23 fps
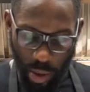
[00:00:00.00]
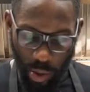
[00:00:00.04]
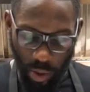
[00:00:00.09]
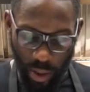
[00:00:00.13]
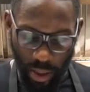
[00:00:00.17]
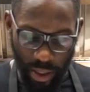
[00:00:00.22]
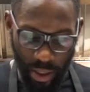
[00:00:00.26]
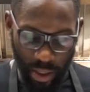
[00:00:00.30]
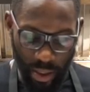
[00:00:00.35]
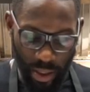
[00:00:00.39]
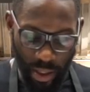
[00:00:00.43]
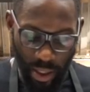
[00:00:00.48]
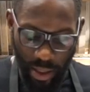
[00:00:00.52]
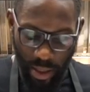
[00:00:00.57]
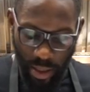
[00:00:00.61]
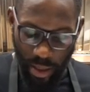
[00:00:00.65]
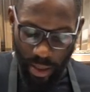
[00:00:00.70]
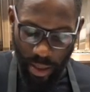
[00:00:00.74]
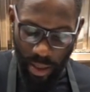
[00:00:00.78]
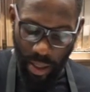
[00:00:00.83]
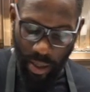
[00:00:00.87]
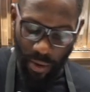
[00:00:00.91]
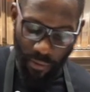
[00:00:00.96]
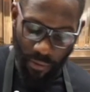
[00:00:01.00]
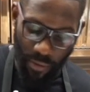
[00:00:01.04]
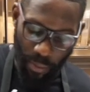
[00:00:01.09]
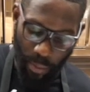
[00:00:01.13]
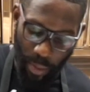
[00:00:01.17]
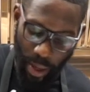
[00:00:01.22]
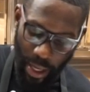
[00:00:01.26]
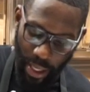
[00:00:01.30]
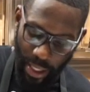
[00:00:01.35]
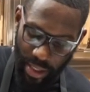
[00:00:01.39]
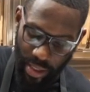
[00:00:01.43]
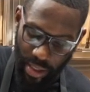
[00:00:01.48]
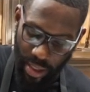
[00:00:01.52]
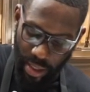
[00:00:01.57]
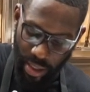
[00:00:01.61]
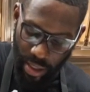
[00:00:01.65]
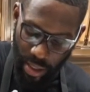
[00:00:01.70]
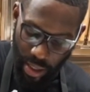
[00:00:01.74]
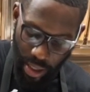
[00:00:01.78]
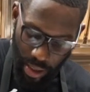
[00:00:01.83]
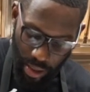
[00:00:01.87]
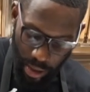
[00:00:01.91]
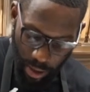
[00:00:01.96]
So the consistency of the
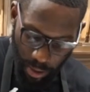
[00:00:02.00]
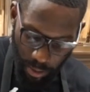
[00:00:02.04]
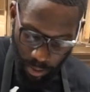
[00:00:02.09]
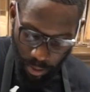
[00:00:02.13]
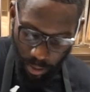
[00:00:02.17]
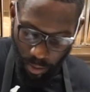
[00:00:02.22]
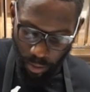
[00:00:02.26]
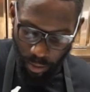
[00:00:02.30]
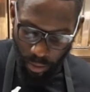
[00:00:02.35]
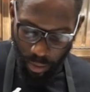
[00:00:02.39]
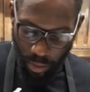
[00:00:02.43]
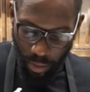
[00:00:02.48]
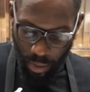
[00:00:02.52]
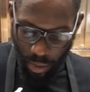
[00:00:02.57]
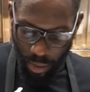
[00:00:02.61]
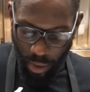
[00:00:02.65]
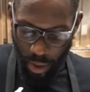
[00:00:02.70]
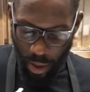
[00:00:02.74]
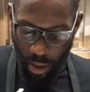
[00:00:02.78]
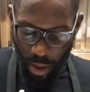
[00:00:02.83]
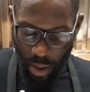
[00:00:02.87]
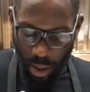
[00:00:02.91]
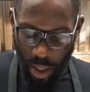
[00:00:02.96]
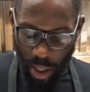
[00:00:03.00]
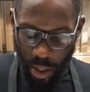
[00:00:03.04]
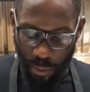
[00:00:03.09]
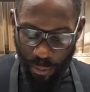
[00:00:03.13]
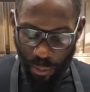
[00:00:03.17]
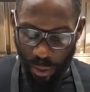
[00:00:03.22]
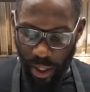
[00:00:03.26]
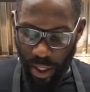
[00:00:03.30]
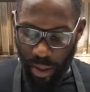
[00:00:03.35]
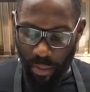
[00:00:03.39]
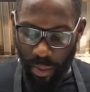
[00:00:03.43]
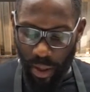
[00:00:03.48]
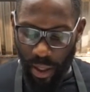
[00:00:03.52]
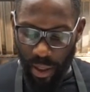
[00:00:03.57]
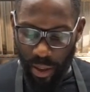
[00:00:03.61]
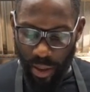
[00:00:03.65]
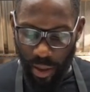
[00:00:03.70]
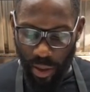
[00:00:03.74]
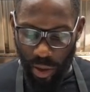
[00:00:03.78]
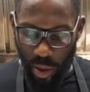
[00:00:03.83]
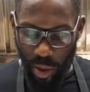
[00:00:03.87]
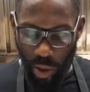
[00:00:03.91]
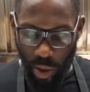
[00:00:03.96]
mashing is, it's pretty
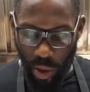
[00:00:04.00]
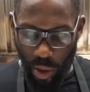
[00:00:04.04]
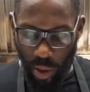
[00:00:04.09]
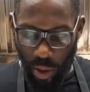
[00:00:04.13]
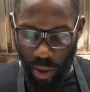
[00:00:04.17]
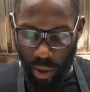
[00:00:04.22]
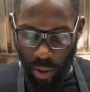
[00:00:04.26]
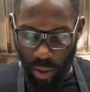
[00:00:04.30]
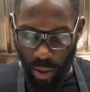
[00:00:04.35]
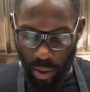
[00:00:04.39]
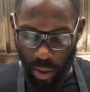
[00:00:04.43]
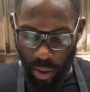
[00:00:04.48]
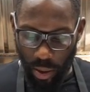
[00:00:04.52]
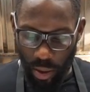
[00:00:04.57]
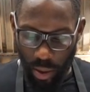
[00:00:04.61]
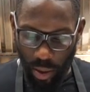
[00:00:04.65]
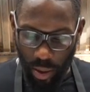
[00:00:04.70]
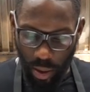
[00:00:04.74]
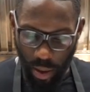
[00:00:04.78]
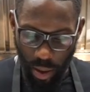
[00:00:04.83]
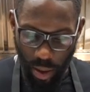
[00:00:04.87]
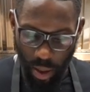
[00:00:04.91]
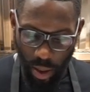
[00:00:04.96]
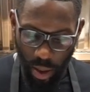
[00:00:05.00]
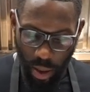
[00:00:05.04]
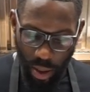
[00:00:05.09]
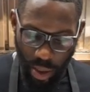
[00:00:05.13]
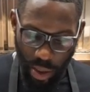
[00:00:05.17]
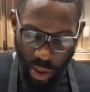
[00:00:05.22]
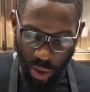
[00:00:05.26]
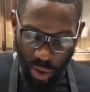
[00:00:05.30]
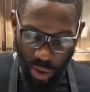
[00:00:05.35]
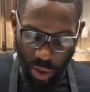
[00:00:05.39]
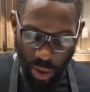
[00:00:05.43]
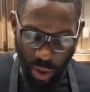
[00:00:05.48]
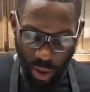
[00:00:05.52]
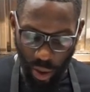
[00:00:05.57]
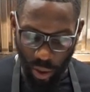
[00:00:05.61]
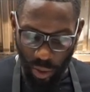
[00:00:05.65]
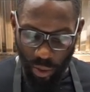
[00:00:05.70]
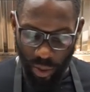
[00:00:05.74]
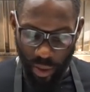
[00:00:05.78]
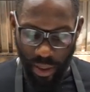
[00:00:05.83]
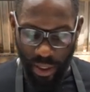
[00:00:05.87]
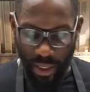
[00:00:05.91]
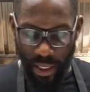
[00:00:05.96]
much till
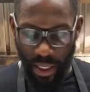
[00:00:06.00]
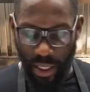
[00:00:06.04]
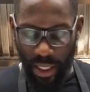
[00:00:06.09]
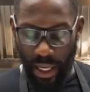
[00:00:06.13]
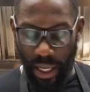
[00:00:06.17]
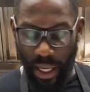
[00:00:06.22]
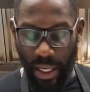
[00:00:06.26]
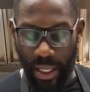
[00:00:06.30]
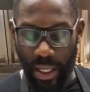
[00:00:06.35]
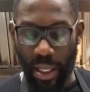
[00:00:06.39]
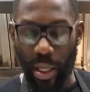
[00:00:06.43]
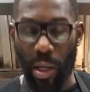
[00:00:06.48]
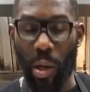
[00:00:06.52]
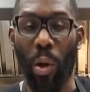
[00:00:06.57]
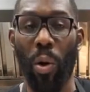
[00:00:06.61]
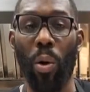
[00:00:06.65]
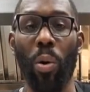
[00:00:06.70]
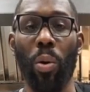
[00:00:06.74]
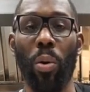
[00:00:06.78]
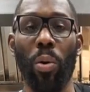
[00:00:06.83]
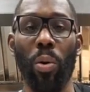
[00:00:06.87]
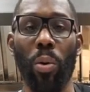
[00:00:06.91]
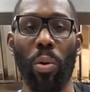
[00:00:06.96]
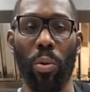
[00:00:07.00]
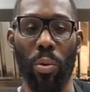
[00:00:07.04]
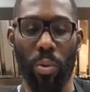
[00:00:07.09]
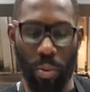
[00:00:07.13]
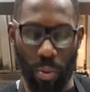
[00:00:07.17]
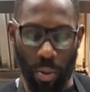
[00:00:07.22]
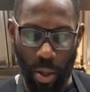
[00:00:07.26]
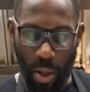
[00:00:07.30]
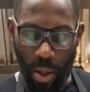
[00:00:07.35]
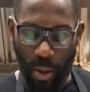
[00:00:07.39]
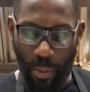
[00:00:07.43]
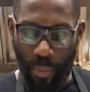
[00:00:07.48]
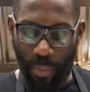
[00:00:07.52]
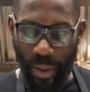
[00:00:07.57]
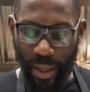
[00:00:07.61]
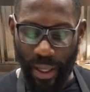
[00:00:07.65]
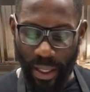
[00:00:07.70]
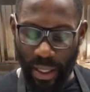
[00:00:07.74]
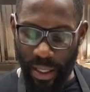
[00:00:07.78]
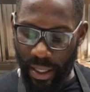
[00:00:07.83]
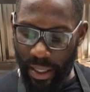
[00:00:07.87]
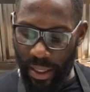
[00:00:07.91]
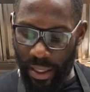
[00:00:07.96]
you don't see any whole
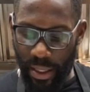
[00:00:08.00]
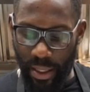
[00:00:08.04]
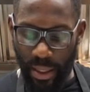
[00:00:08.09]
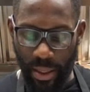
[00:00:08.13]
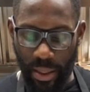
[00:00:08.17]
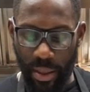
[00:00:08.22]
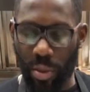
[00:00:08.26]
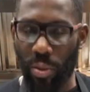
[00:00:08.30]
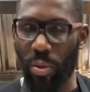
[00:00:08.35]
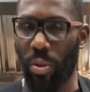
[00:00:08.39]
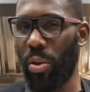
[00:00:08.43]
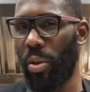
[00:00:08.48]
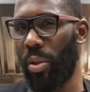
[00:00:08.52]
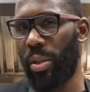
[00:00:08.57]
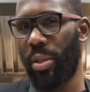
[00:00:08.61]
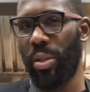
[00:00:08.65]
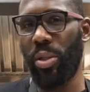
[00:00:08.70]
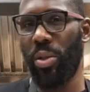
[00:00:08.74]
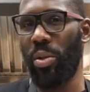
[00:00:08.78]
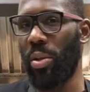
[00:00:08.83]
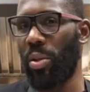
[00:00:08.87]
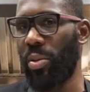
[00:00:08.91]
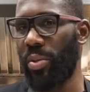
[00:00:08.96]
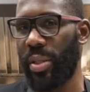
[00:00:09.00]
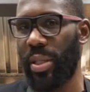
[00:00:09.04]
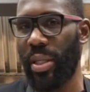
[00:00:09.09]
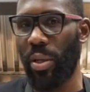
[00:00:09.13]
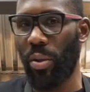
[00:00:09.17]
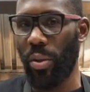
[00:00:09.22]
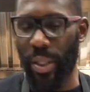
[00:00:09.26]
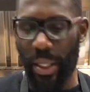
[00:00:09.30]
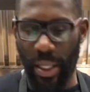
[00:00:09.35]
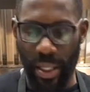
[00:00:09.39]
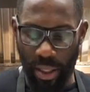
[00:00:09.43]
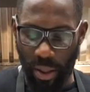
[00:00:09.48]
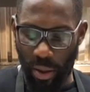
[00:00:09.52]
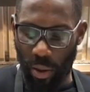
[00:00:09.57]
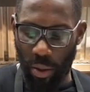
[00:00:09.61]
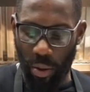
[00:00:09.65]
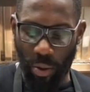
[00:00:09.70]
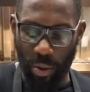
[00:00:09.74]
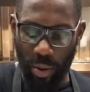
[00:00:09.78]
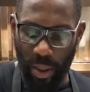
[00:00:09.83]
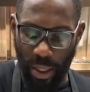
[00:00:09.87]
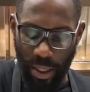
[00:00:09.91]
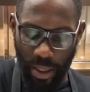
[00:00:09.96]
beans or till you don't see
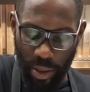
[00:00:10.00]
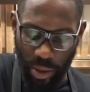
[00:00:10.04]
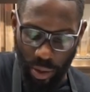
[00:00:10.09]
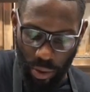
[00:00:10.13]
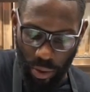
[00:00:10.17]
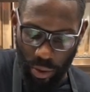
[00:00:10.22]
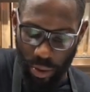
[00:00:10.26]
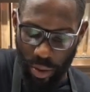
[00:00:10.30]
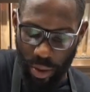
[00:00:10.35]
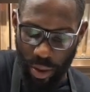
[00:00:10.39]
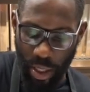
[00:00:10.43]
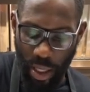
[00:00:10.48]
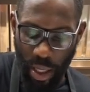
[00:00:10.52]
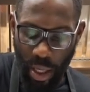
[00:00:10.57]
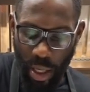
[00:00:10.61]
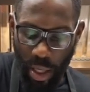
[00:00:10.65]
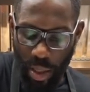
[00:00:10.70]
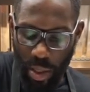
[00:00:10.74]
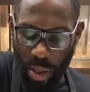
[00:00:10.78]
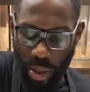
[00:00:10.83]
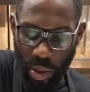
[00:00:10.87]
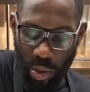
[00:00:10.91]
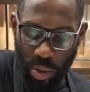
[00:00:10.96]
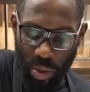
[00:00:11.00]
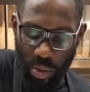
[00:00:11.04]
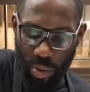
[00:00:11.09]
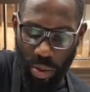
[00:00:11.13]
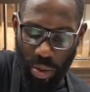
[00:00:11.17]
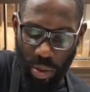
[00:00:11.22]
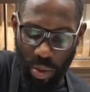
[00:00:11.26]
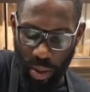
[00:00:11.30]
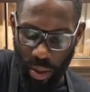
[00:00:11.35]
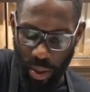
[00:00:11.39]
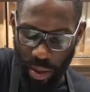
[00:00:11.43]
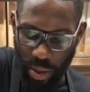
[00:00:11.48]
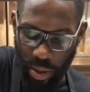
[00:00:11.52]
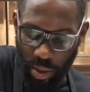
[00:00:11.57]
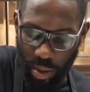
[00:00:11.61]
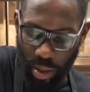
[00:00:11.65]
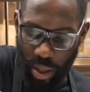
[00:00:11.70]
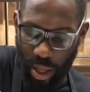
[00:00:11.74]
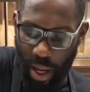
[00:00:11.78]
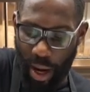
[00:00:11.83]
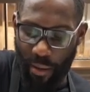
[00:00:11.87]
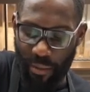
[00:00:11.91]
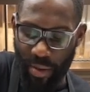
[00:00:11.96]
any whole lentils, till you
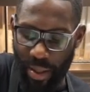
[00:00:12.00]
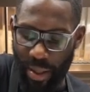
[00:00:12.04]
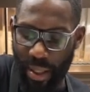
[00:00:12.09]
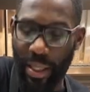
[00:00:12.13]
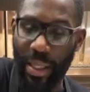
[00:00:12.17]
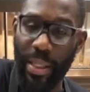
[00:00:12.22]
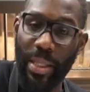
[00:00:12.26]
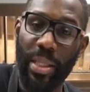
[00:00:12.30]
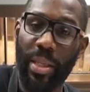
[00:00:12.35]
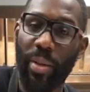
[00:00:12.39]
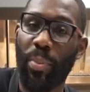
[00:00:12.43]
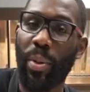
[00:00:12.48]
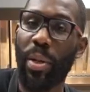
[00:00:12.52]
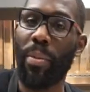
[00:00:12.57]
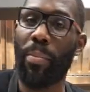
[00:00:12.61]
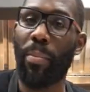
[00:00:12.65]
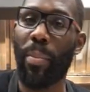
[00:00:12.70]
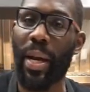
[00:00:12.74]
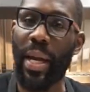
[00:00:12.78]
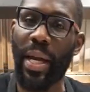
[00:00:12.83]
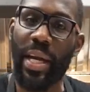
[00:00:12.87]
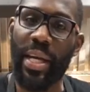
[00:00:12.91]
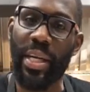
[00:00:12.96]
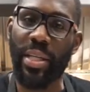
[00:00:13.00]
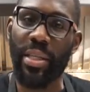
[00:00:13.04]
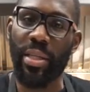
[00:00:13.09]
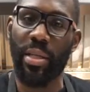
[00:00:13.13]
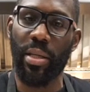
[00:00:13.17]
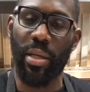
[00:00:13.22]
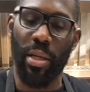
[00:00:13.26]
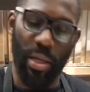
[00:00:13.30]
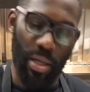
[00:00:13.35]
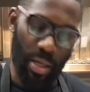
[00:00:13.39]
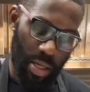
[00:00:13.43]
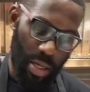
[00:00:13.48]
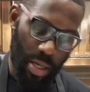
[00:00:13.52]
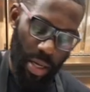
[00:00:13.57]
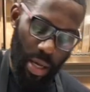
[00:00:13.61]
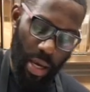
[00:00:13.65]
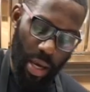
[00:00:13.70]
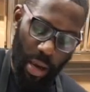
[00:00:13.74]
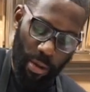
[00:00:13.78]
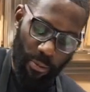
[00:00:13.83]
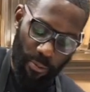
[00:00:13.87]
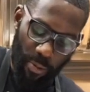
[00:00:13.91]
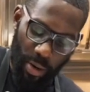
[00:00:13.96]
consider everything to be mashed
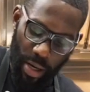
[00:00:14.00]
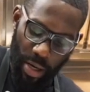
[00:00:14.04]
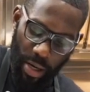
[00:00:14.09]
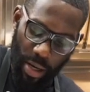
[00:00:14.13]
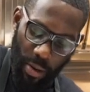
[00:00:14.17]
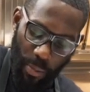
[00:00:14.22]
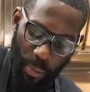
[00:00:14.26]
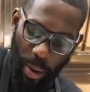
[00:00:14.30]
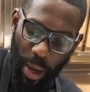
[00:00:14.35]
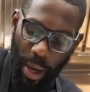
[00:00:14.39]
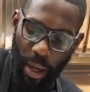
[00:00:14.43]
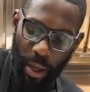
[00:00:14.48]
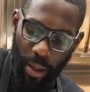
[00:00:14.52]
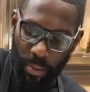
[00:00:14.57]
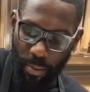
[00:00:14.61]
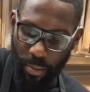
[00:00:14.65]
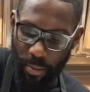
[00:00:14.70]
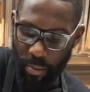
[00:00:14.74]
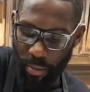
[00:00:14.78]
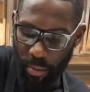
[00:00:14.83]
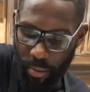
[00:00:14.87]
and ready to pack.